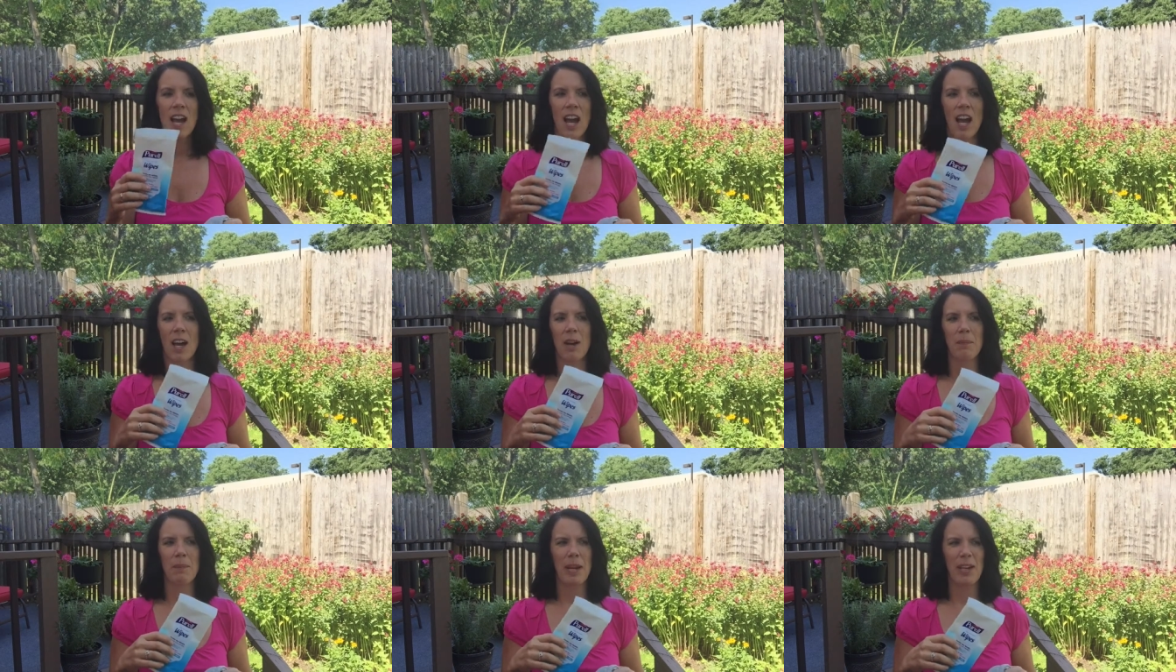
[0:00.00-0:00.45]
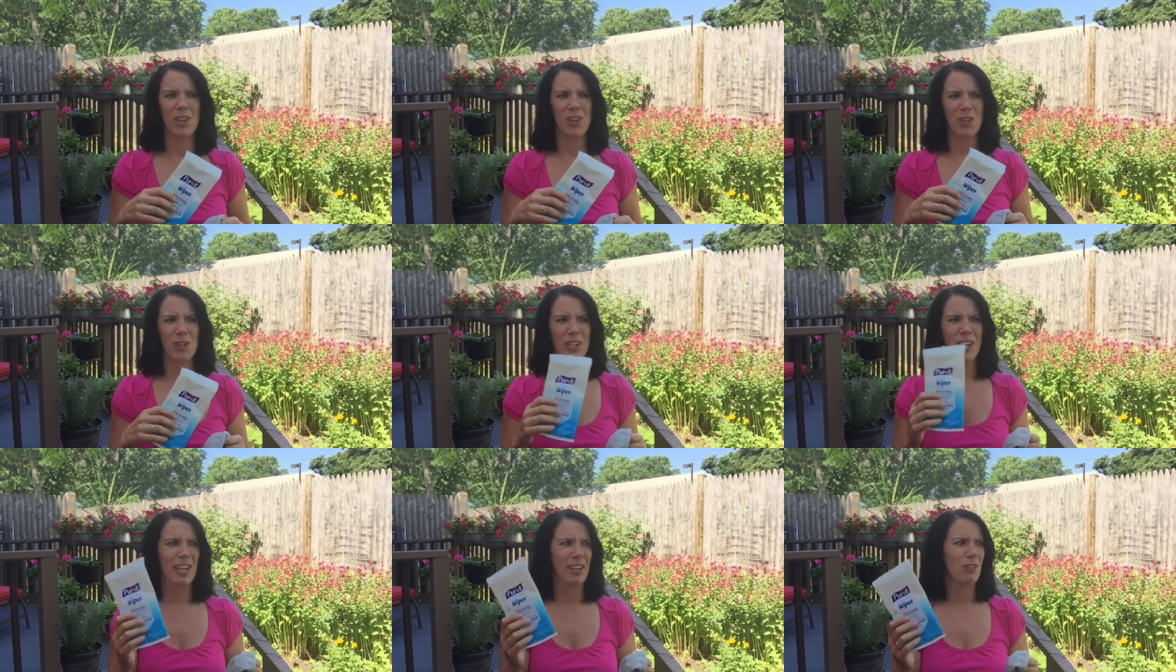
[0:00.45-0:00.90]
I
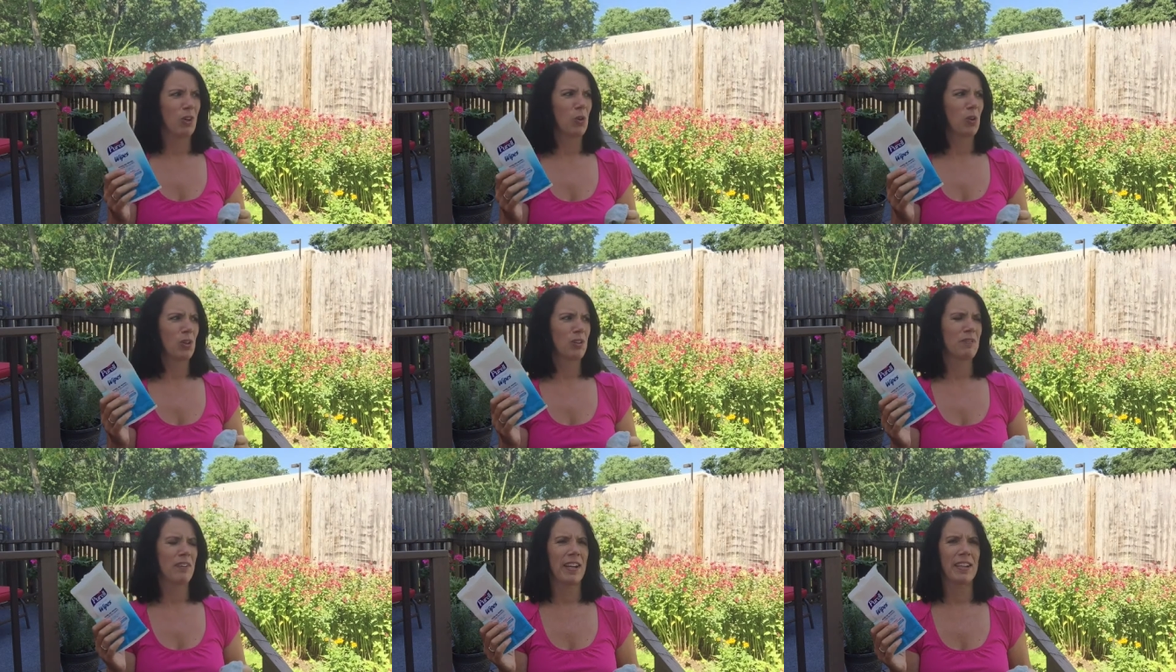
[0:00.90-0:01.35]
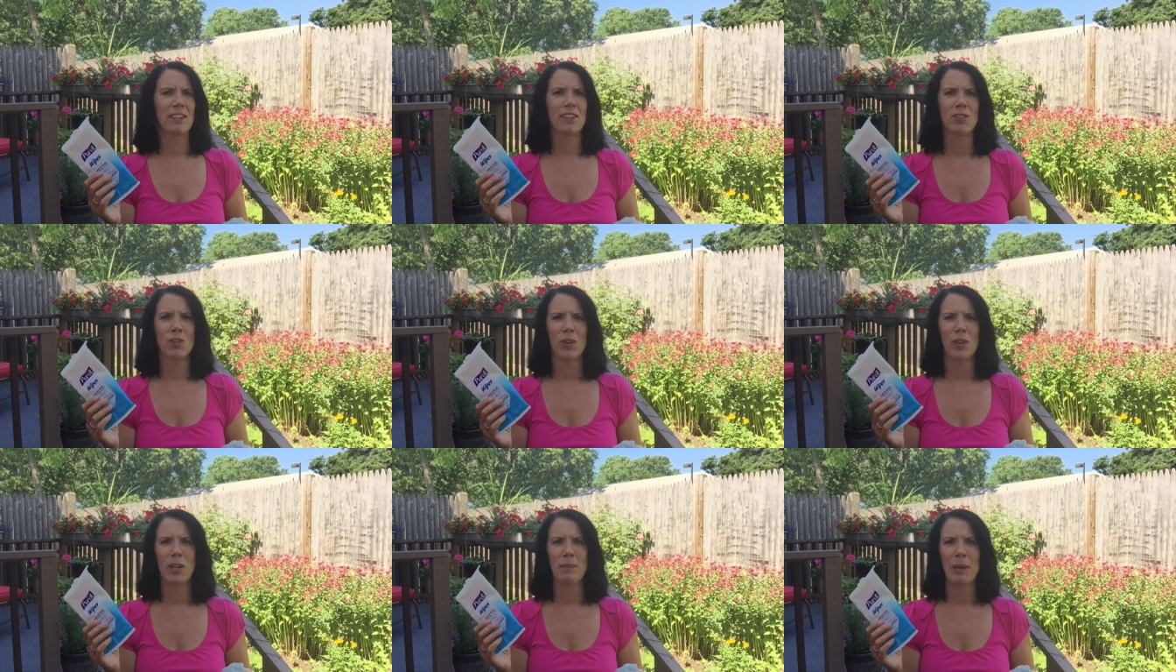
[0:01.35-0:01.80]
heard a kind of horrifying
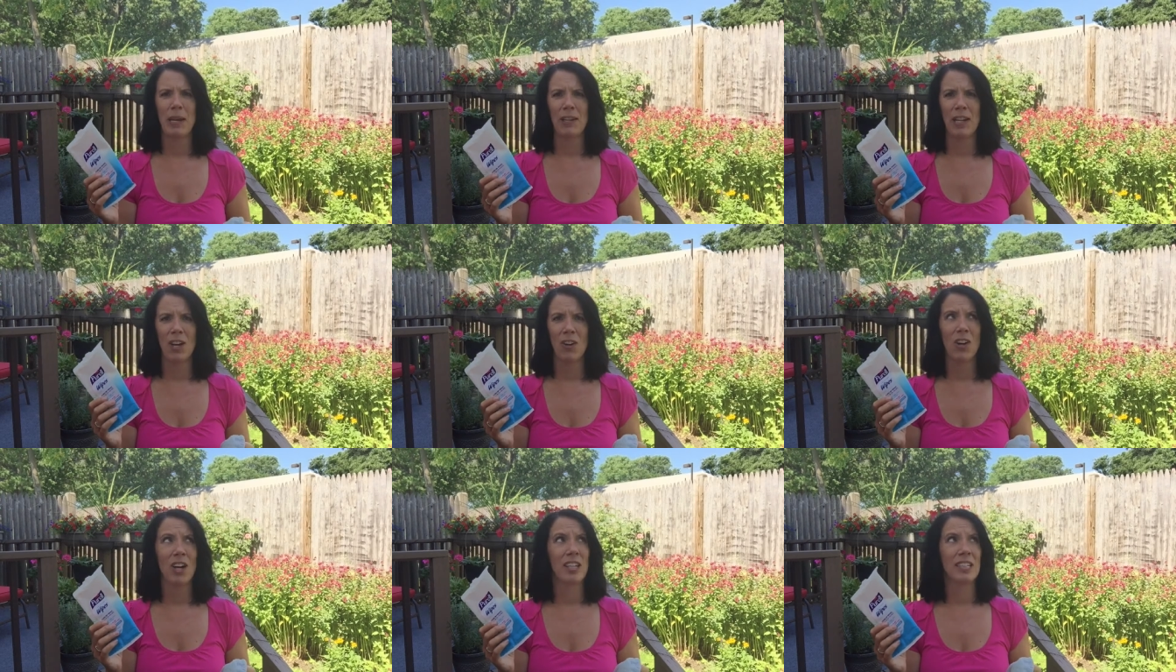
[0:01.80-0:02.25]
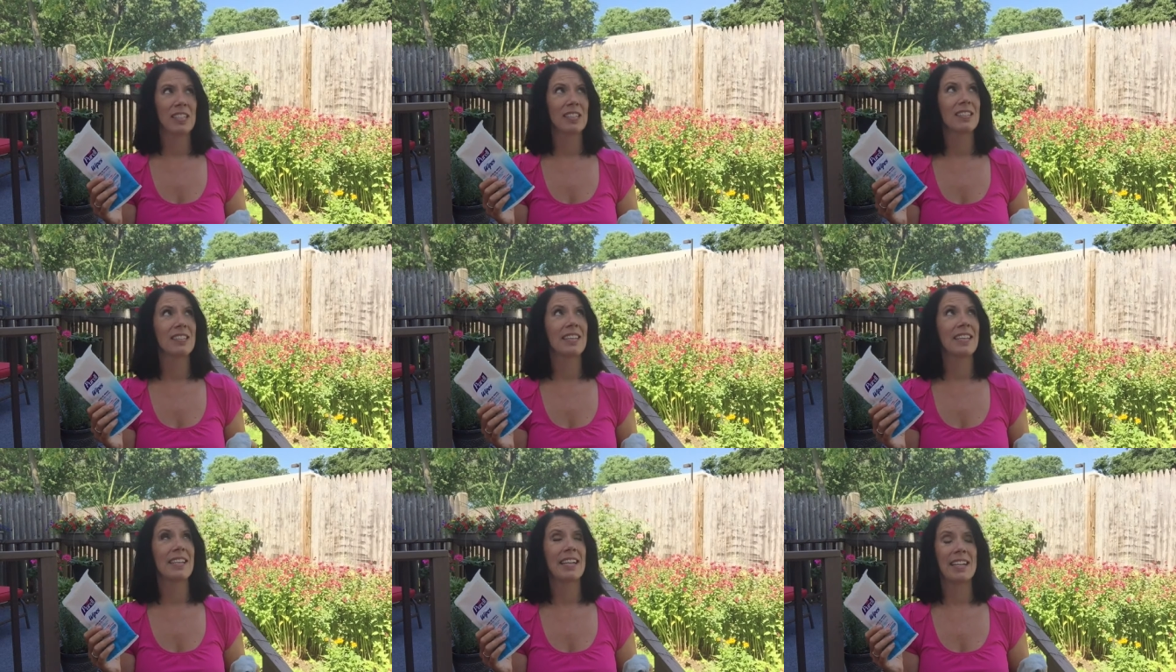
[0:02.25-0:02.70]
story about how
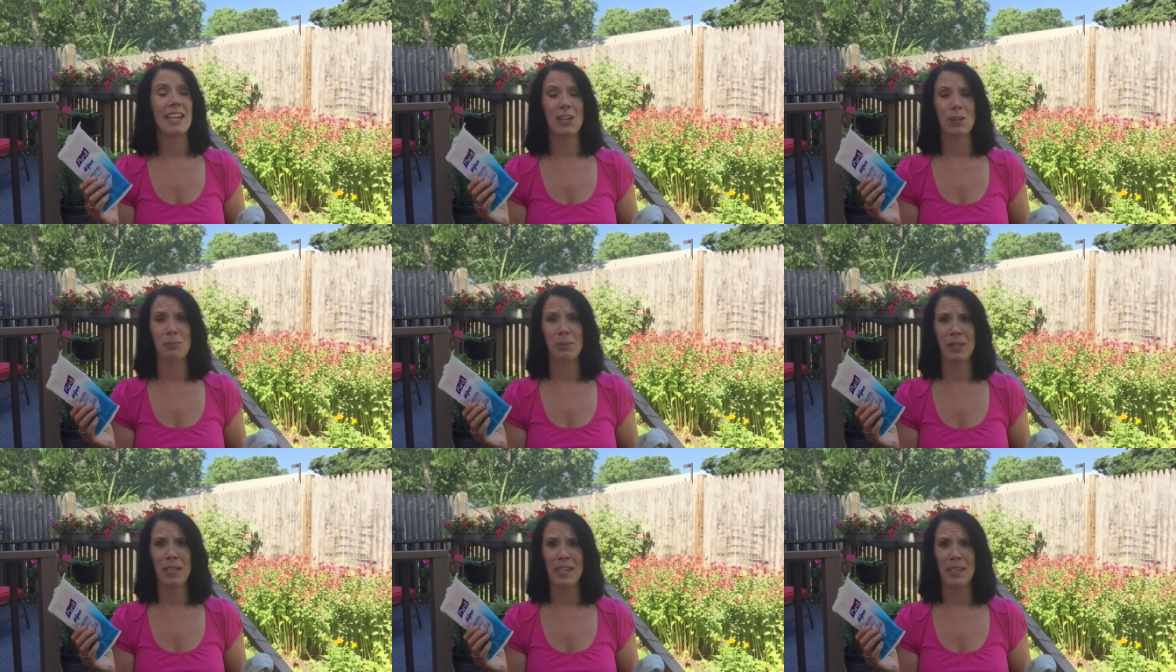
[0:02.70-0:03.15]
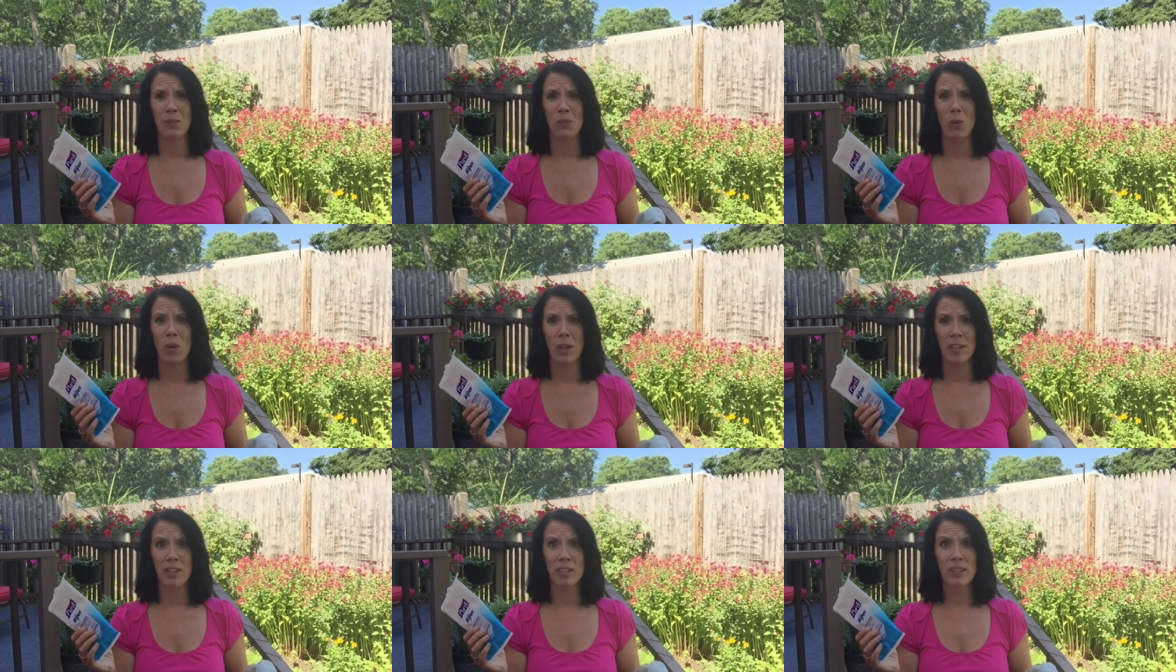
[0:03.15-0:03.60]
unclean airplane
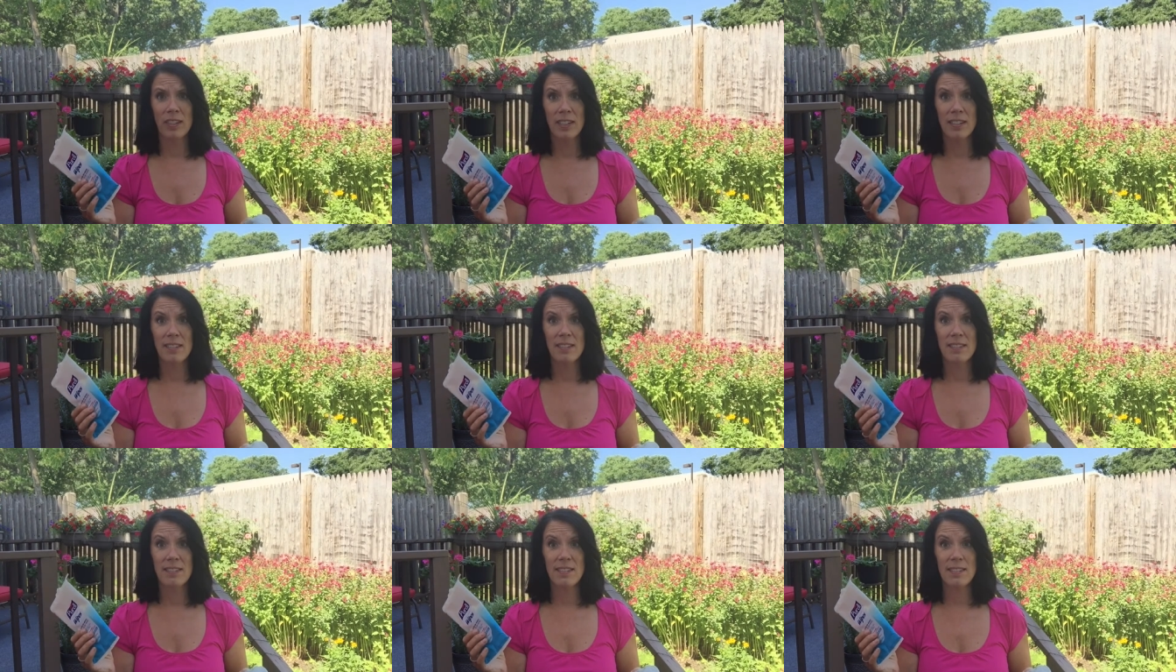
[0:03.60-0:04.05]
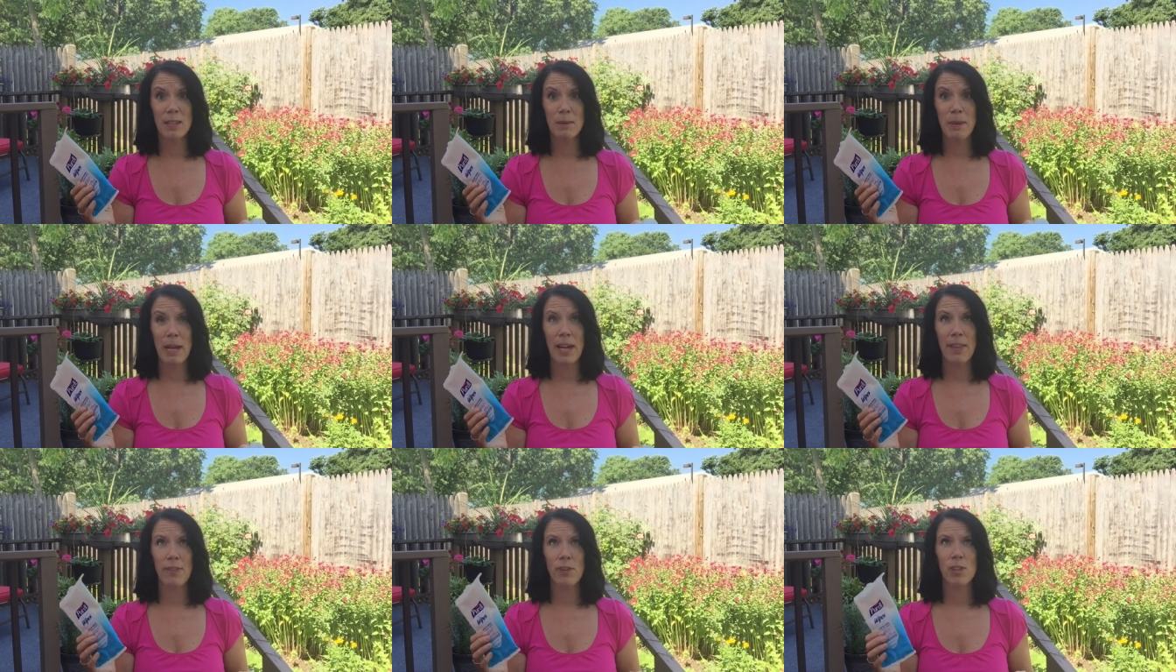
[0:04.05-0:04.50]
water is in the
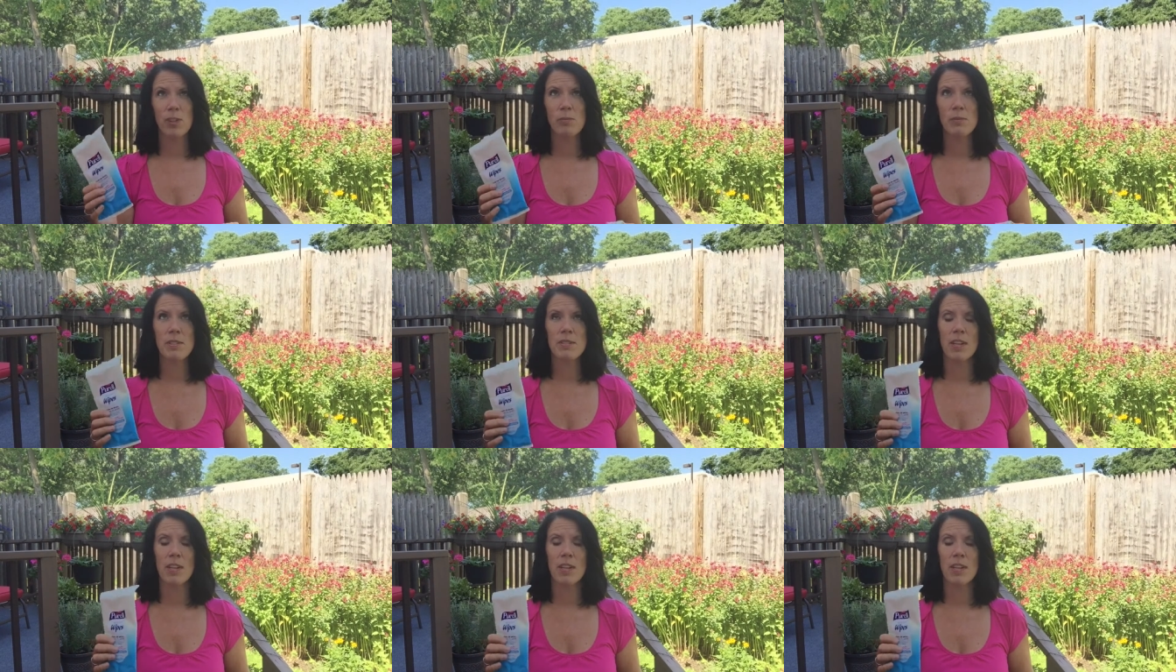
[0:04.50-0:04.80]
bathroom.